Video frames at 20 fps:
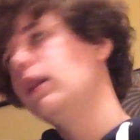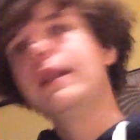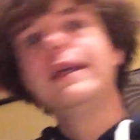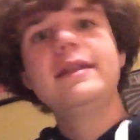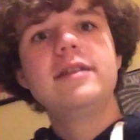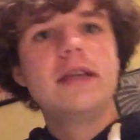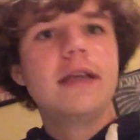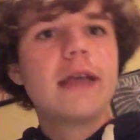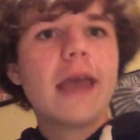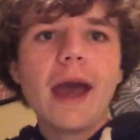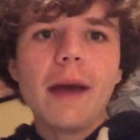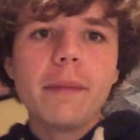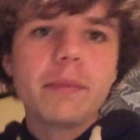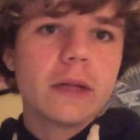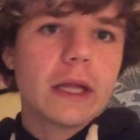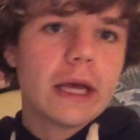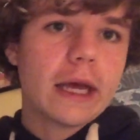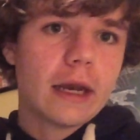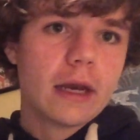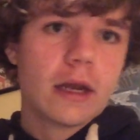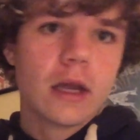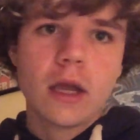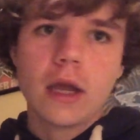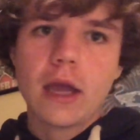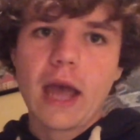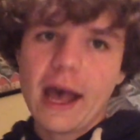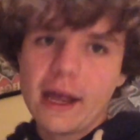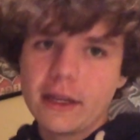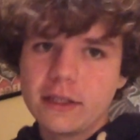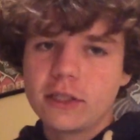Lizzie Kaplan
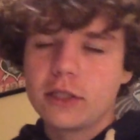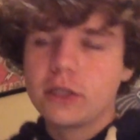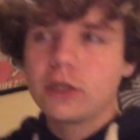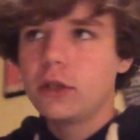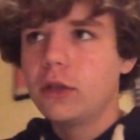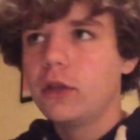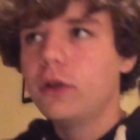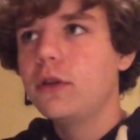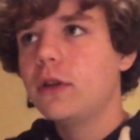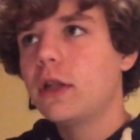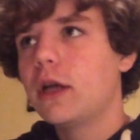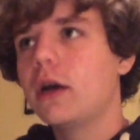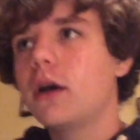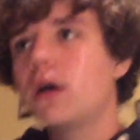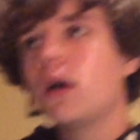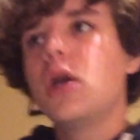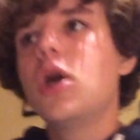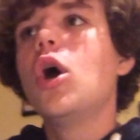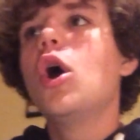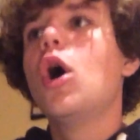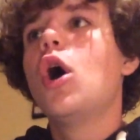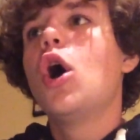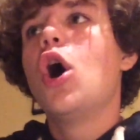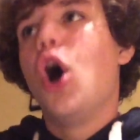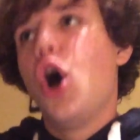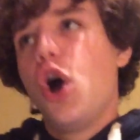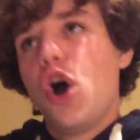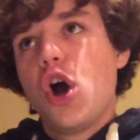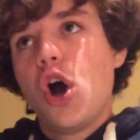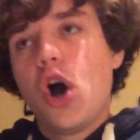as Lula.
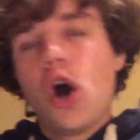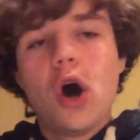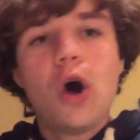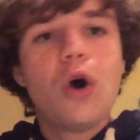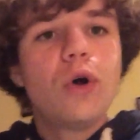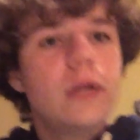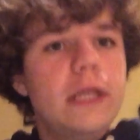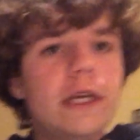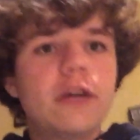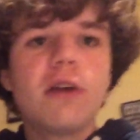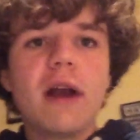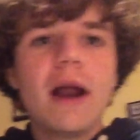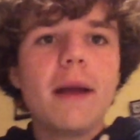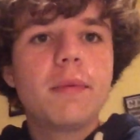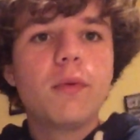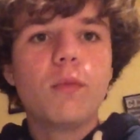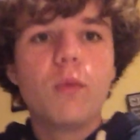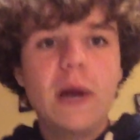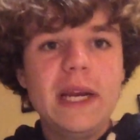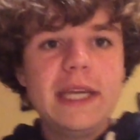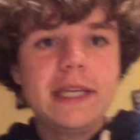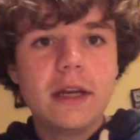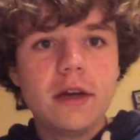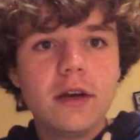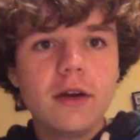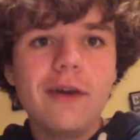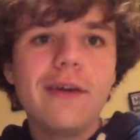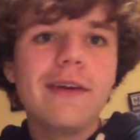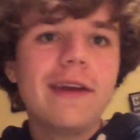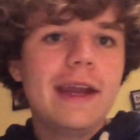Holy crap, we did
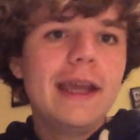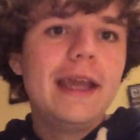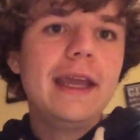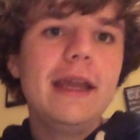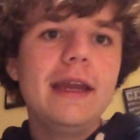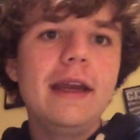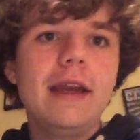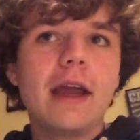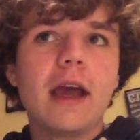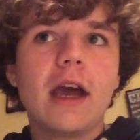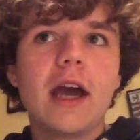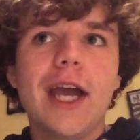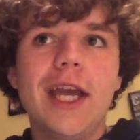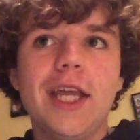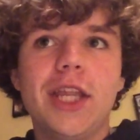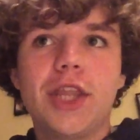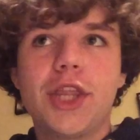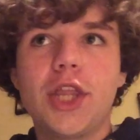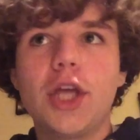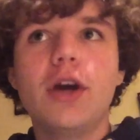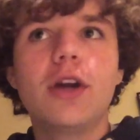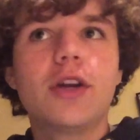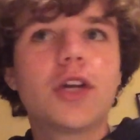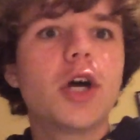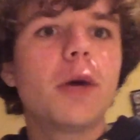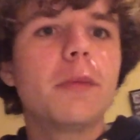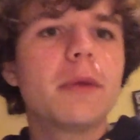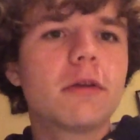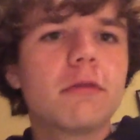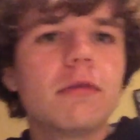not need a third
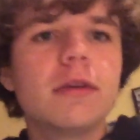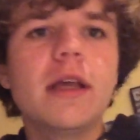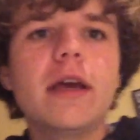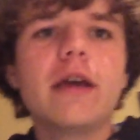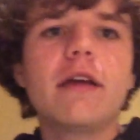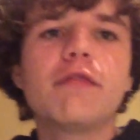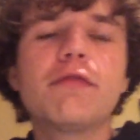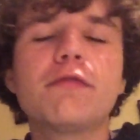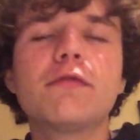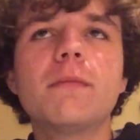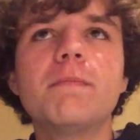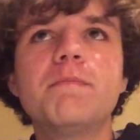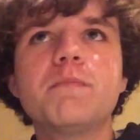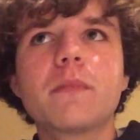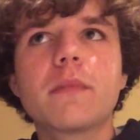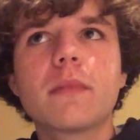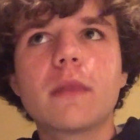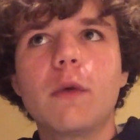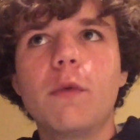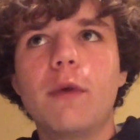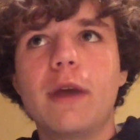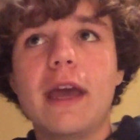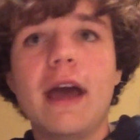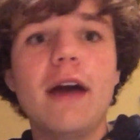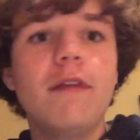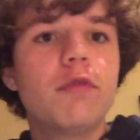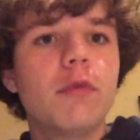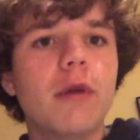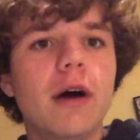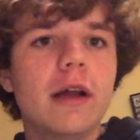comic relief. We
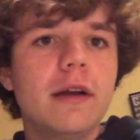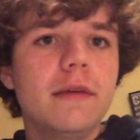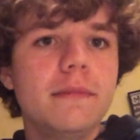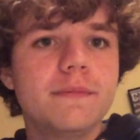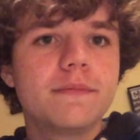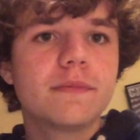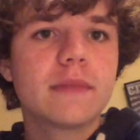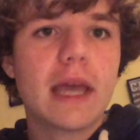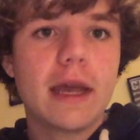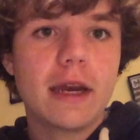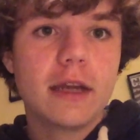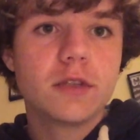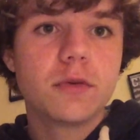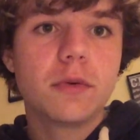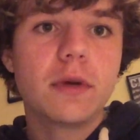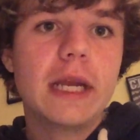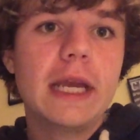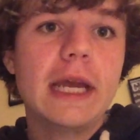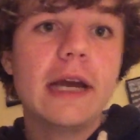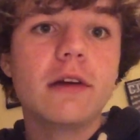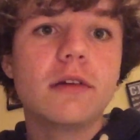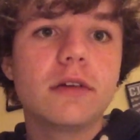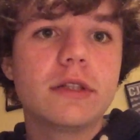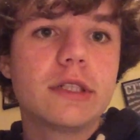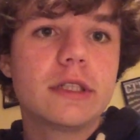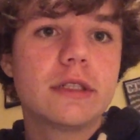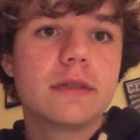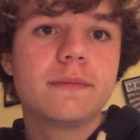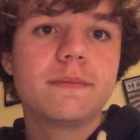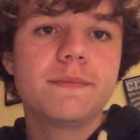have one, and it's Woody
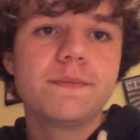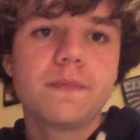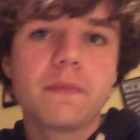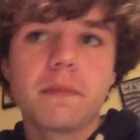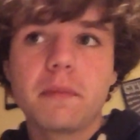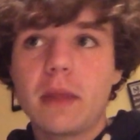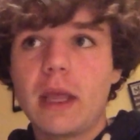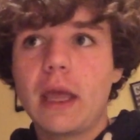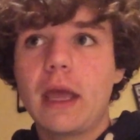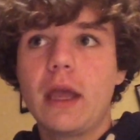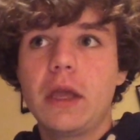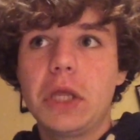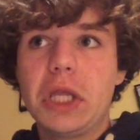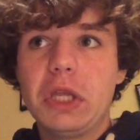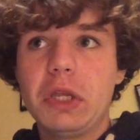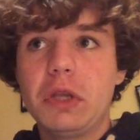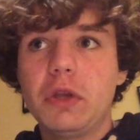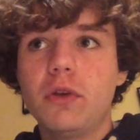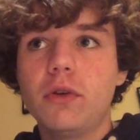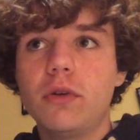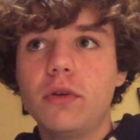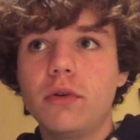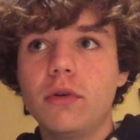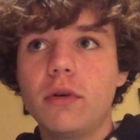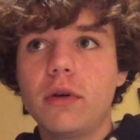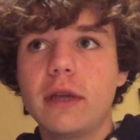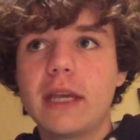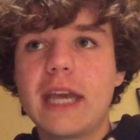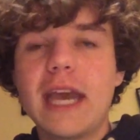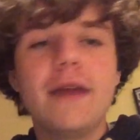Harrelson.
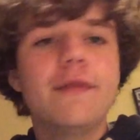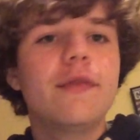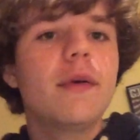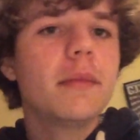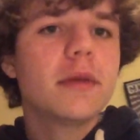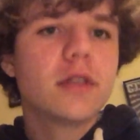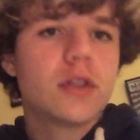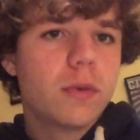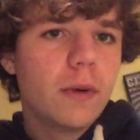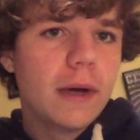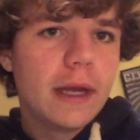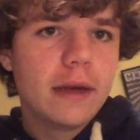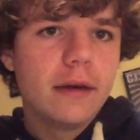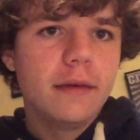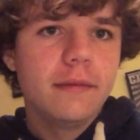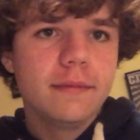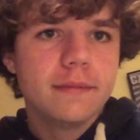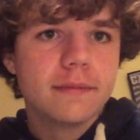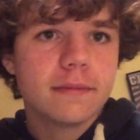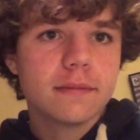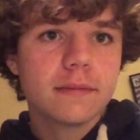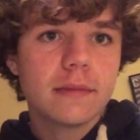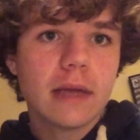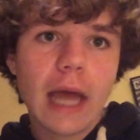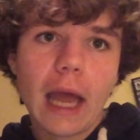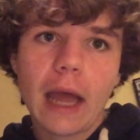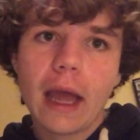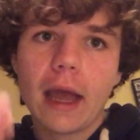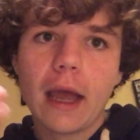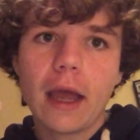You gave him a twin,
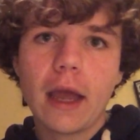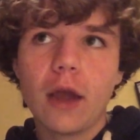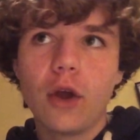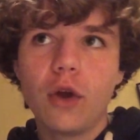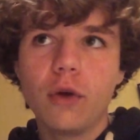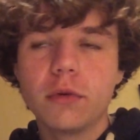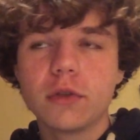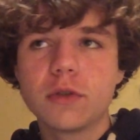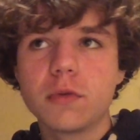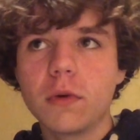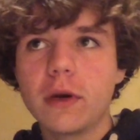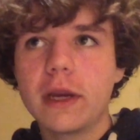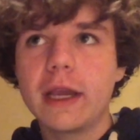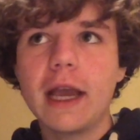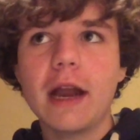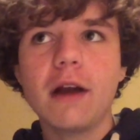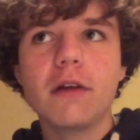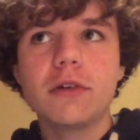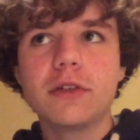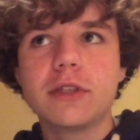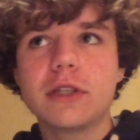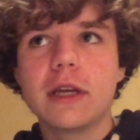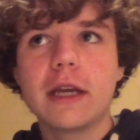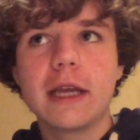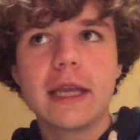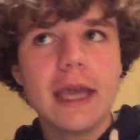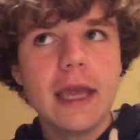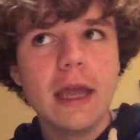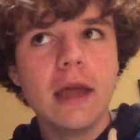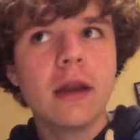who was Woody Harrelson
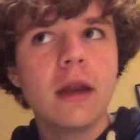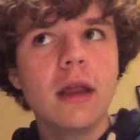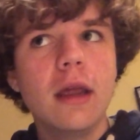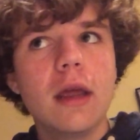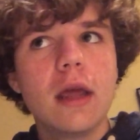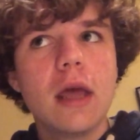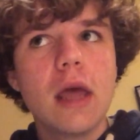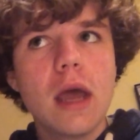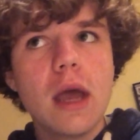again,